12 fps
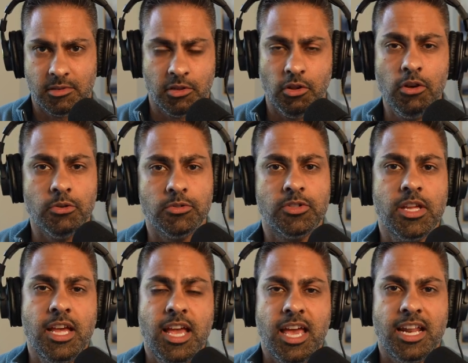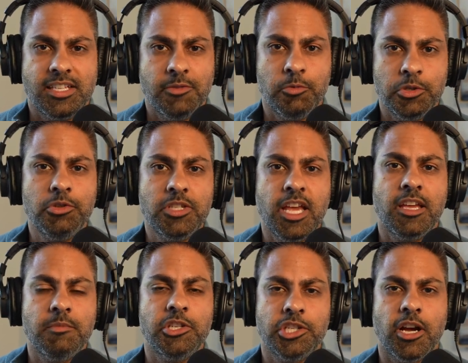clothes. And I said, Will you
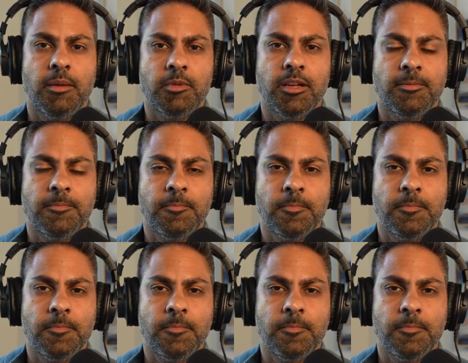take me shopping?